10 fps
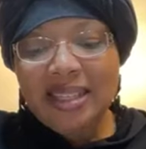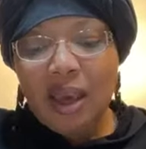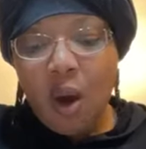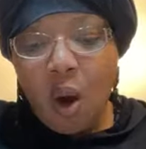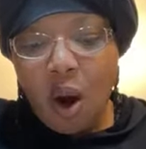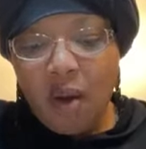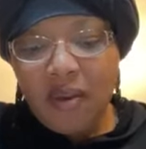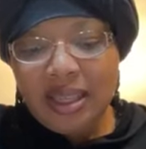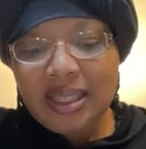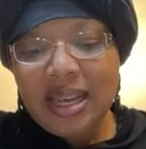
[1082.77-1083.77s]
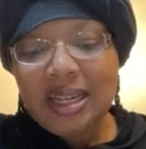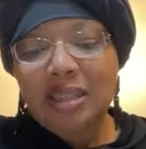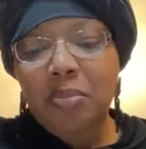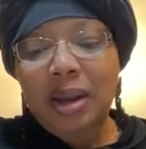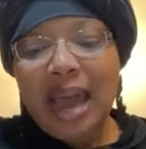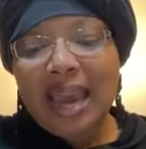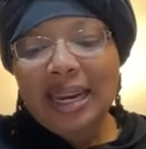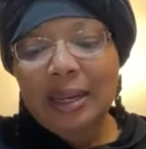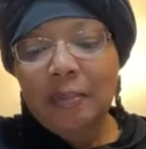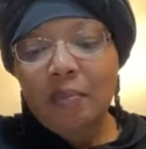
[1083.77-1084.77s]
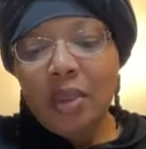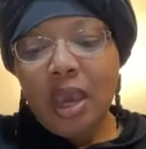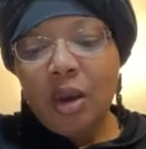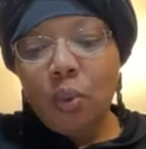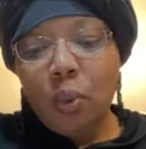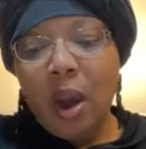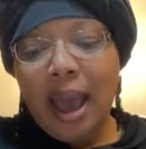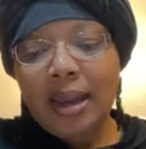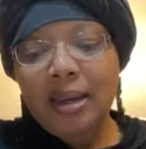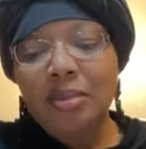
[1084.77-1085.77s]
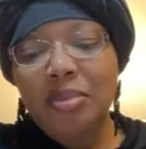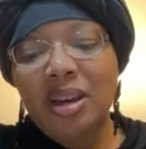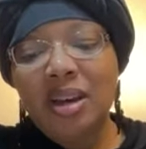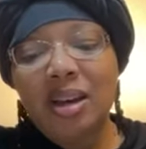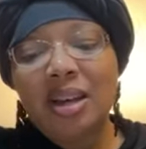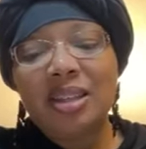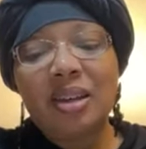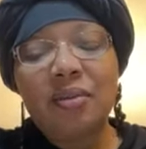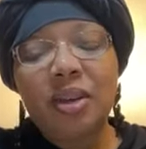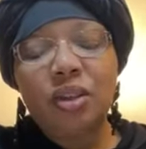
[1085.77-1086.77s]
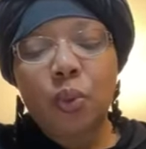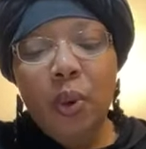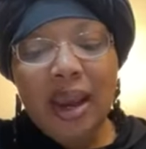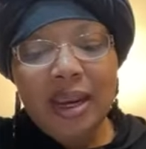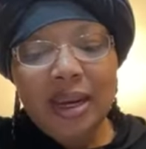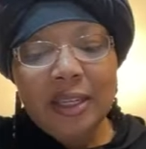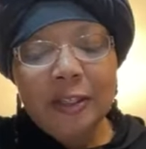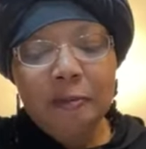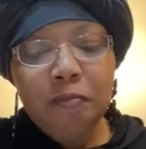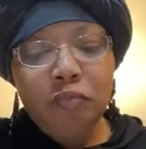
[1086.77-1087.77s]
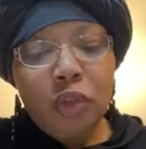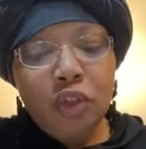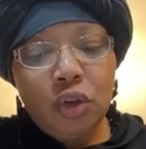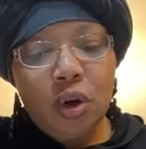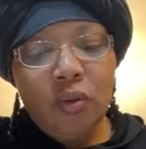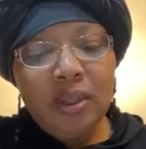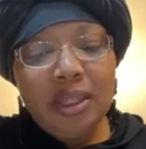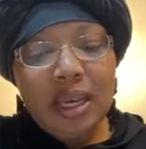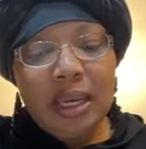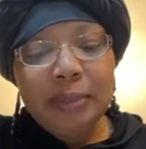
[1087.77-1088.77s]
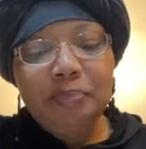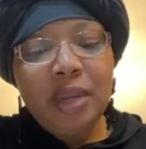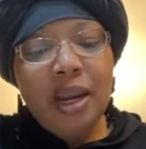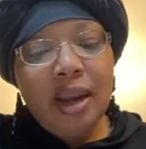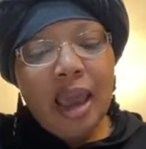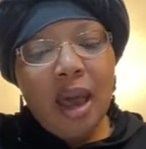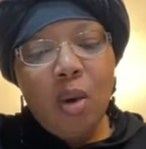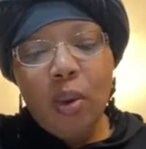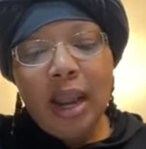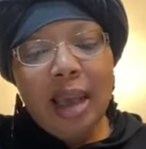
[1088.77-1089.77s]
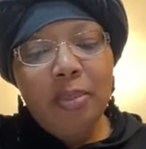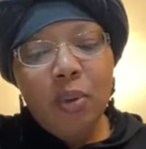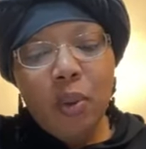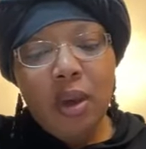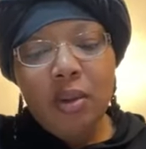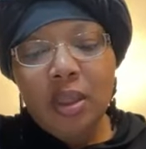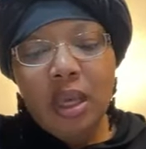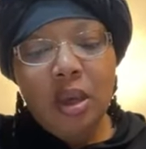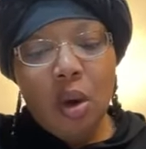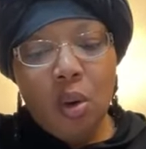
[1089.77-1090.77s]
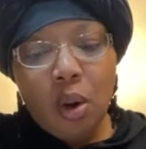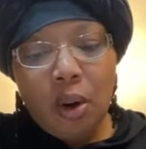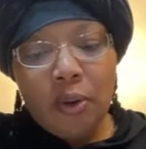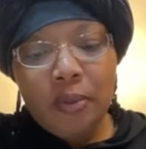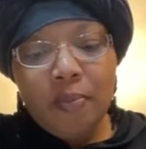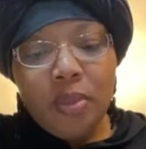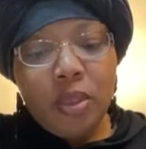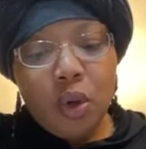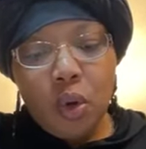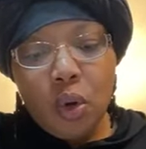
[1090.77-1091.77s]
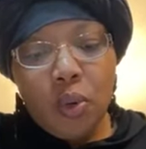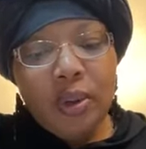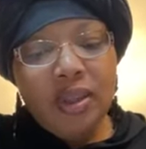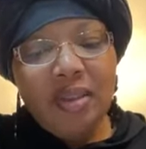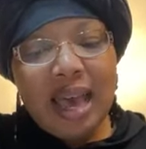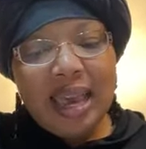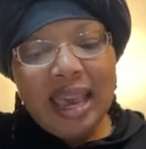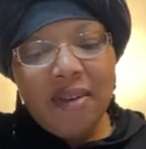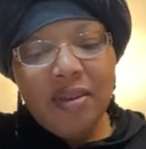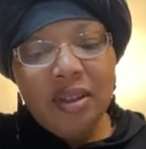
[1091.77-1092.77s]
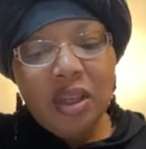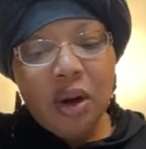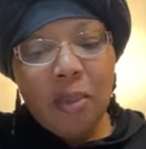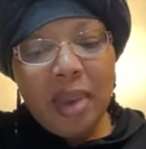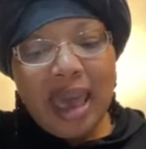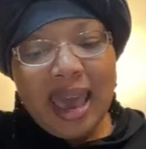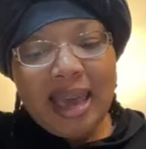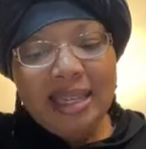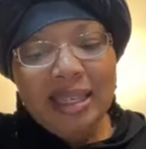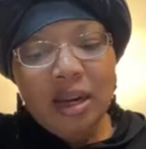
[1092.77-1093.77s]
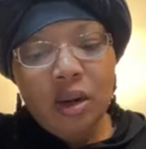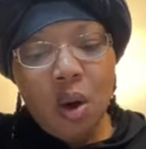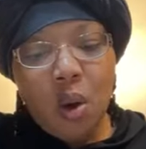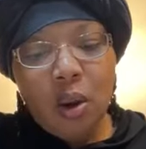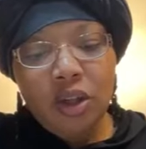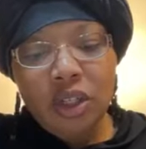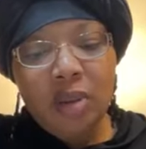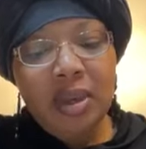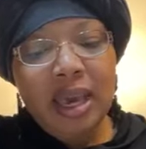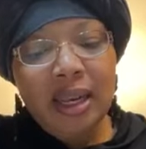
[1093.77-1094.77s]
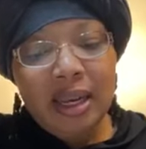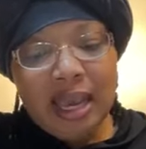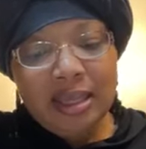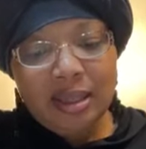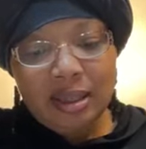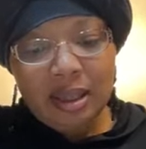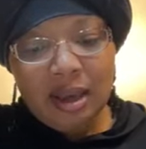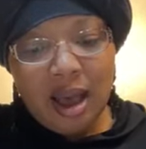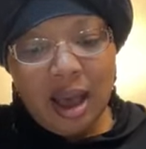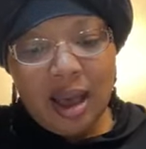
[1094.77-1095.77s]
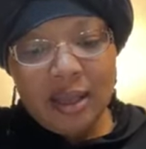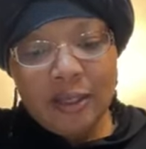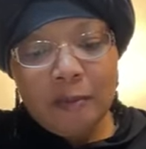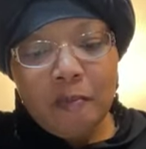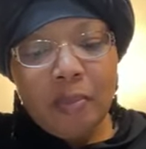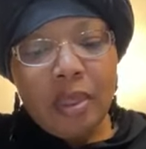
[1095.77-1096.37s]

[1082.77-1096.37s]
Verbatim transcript: as a harvest that is blighted and rotten because of its rankness. Jehovah said, Now will I bewail thee, O earth. The glories of thy heavens that are past and gone shall be a lesson to the gods.